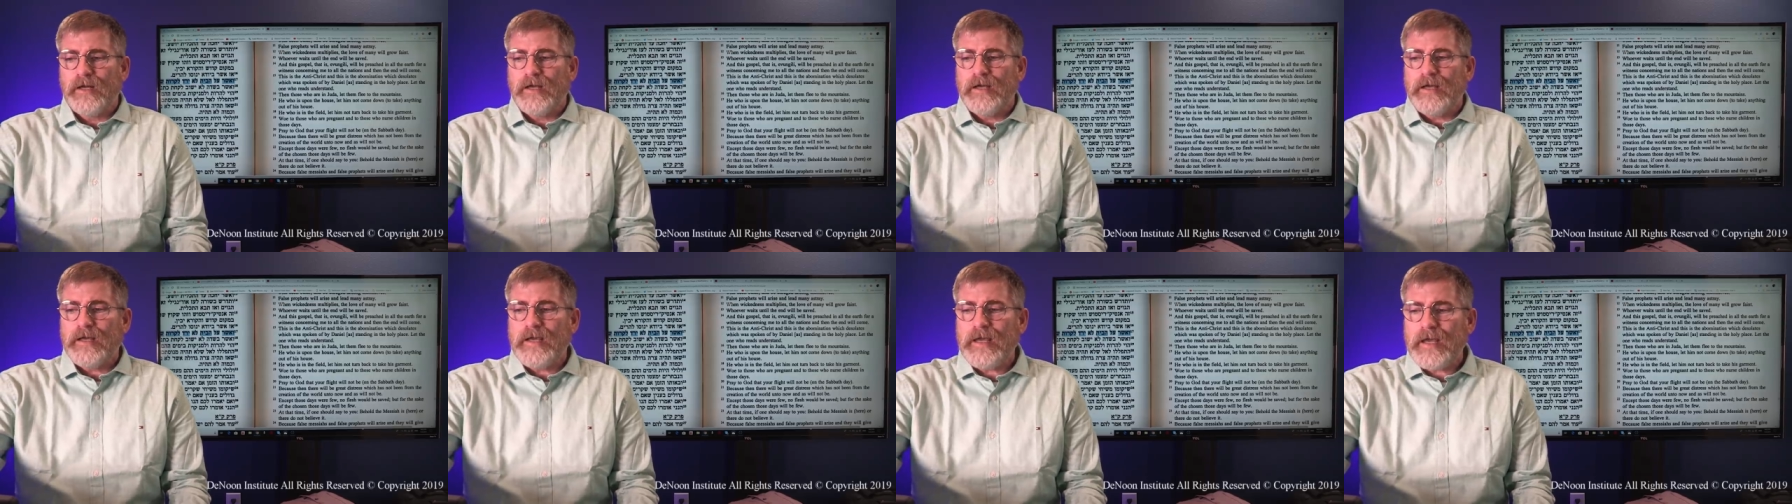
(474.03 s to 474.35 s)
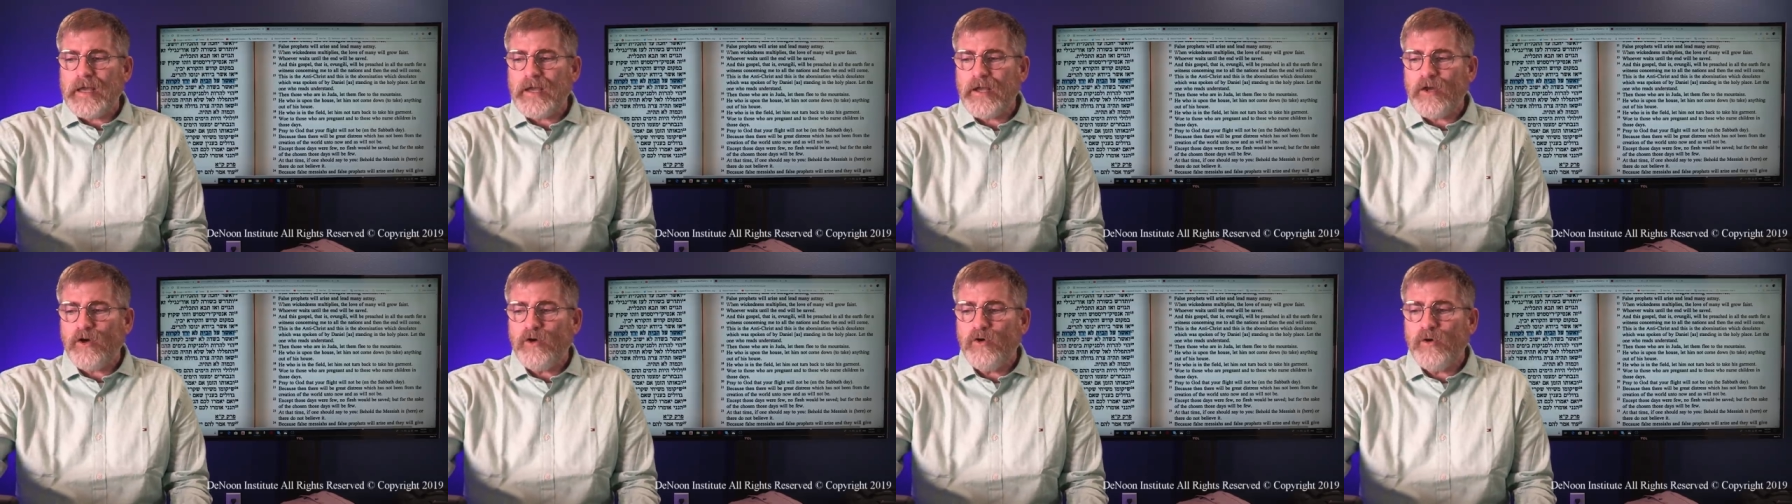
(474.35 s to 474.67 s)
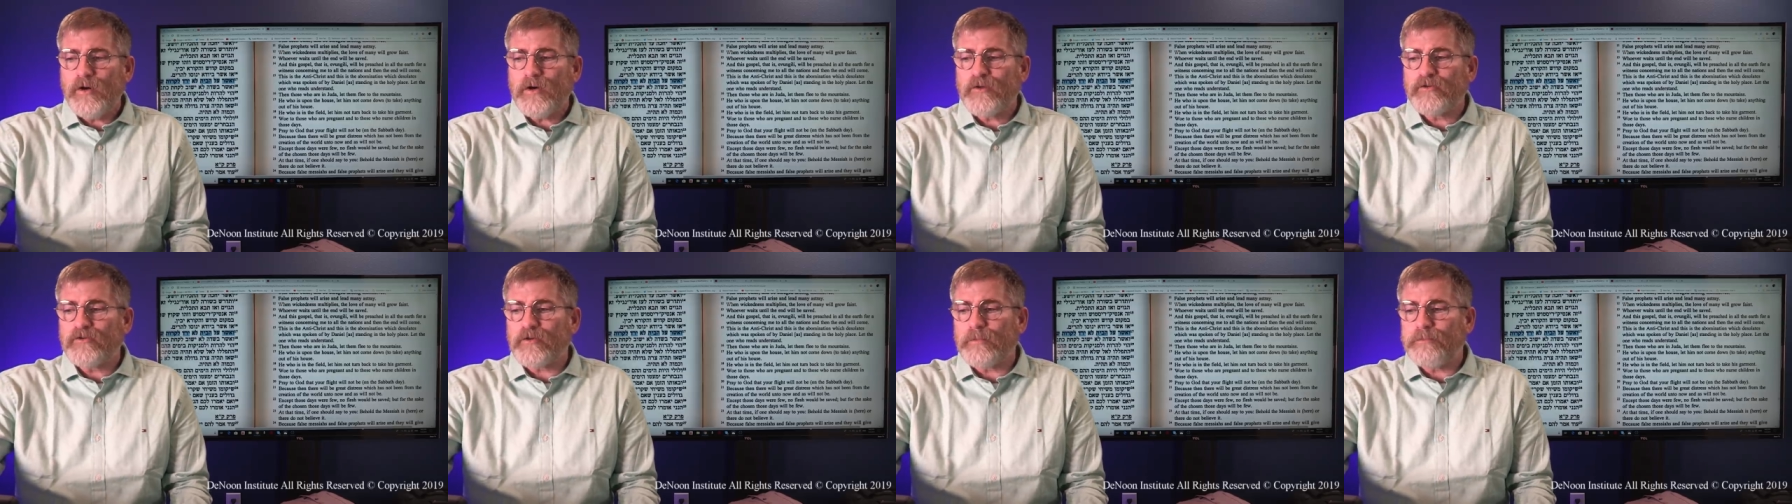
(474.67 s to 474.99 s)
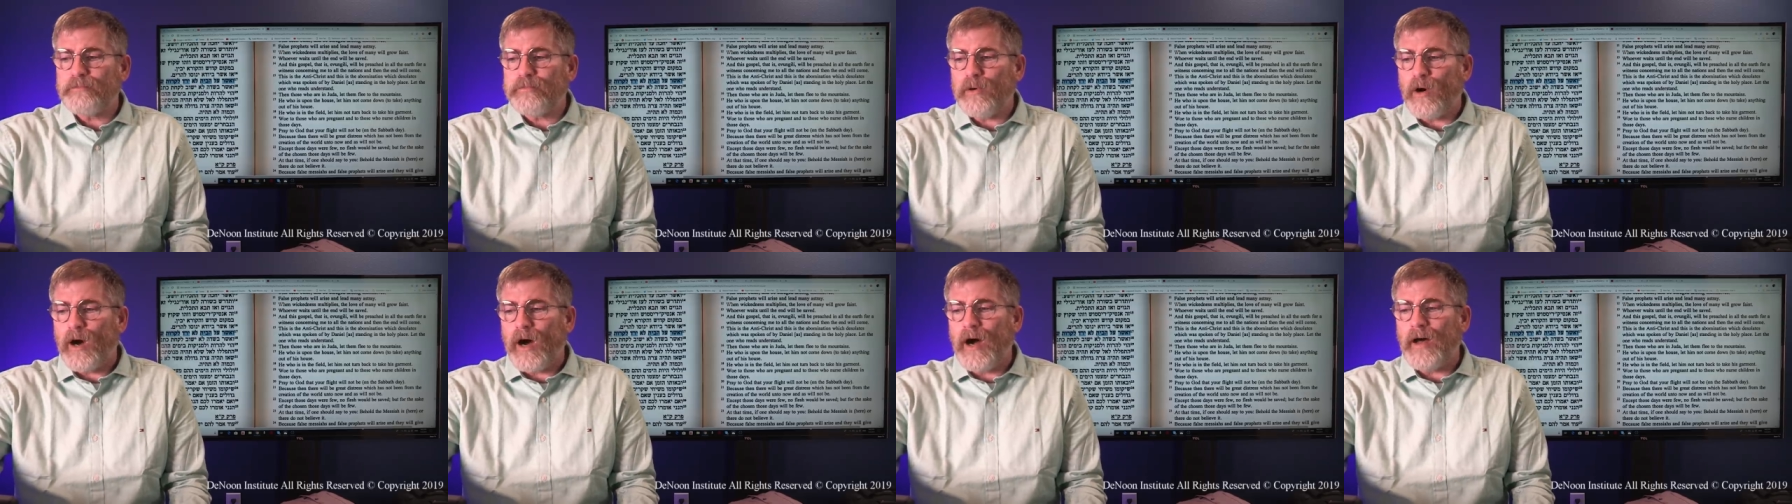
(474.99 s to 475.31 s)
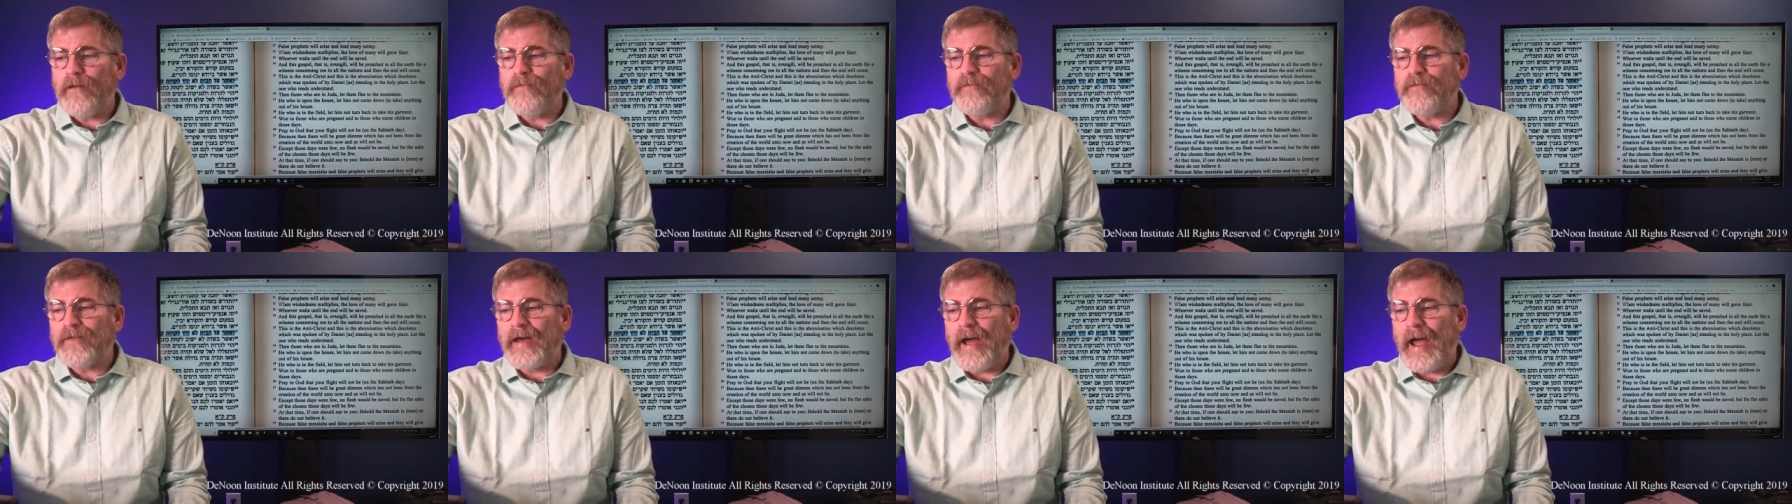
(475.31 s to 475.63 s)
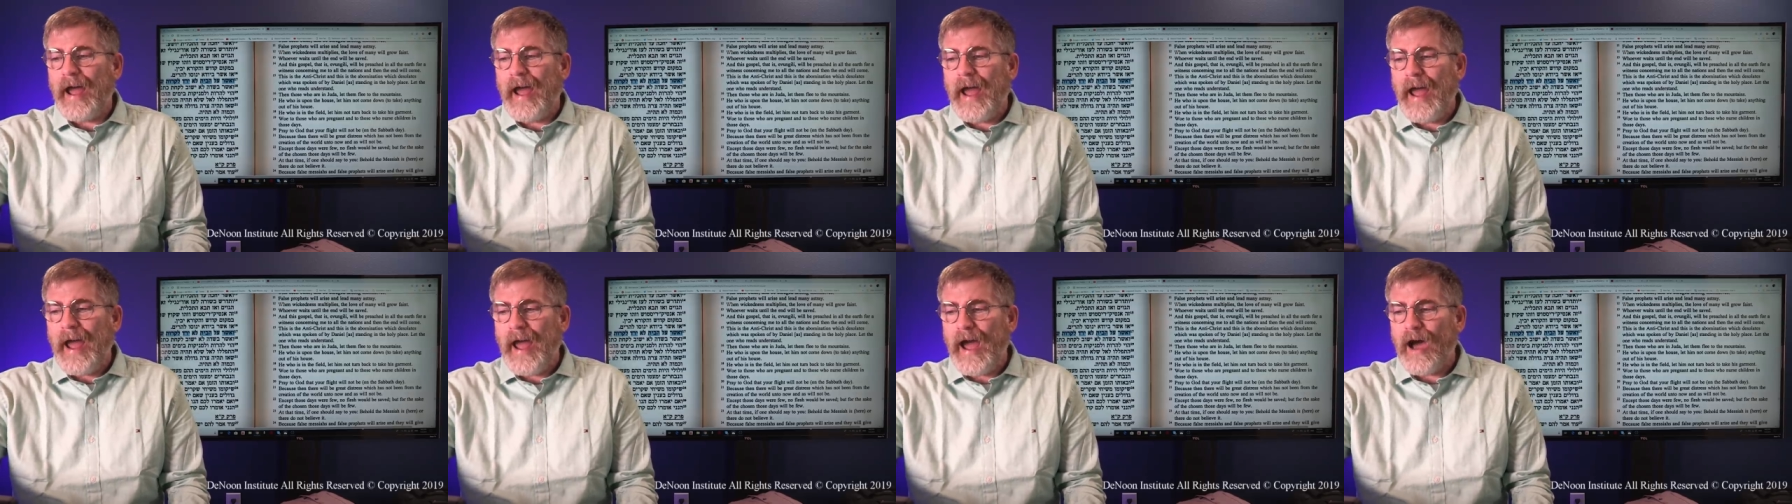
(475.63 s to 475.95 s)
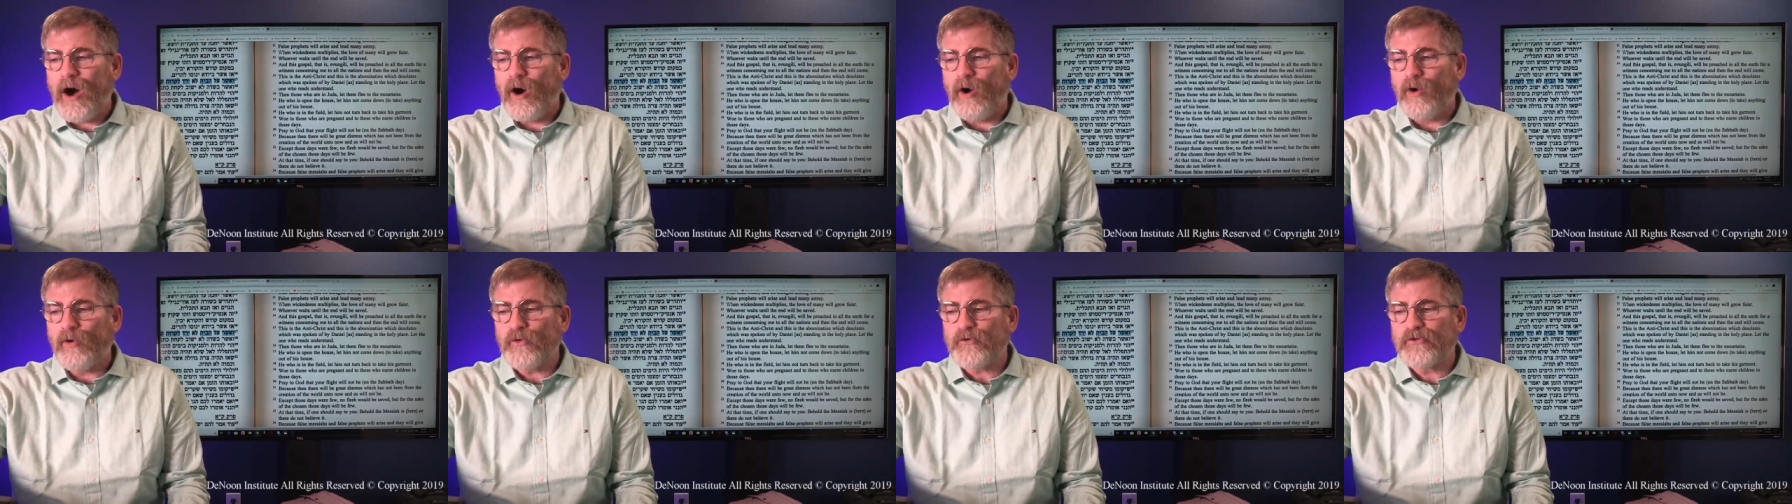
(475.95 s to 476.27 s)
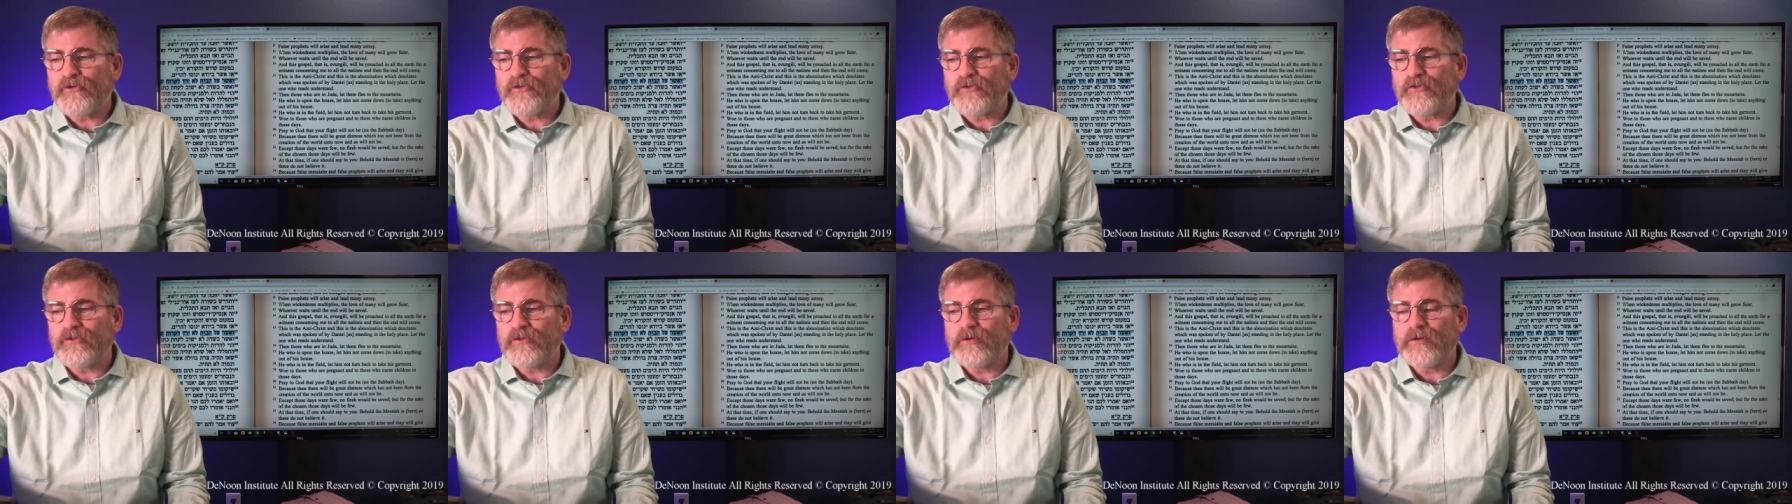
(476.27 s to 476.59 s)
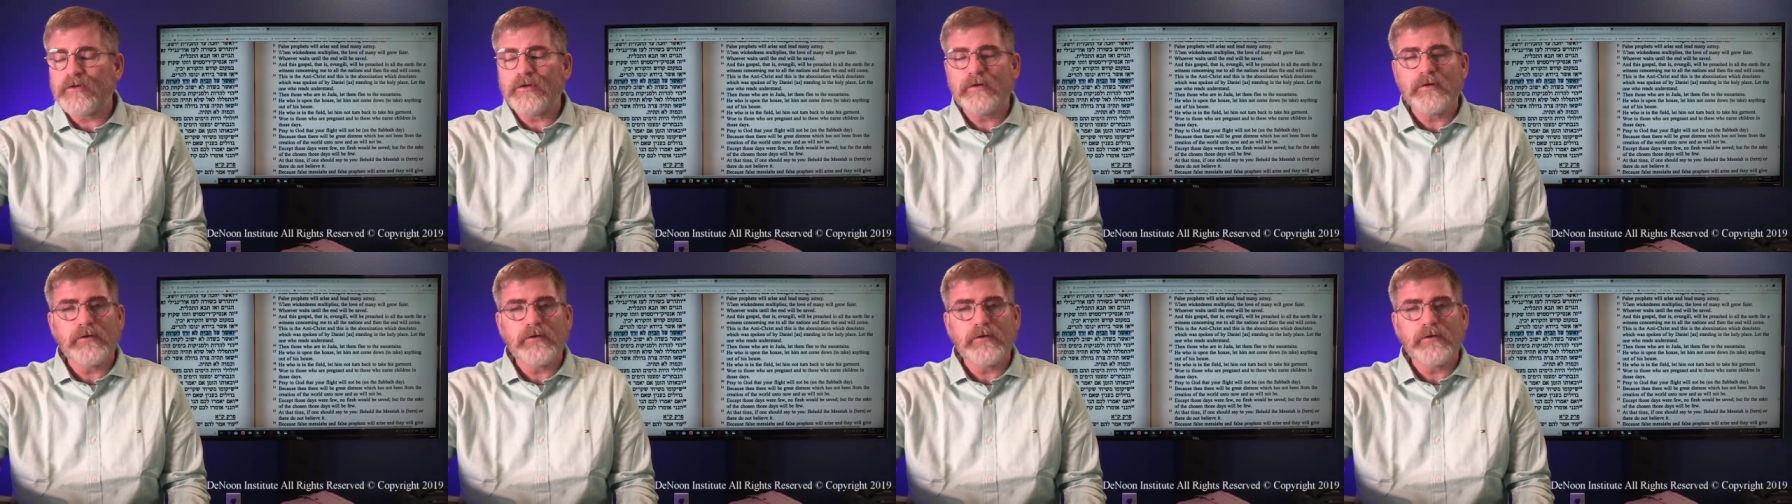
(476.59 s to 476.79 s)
He who is upon the house,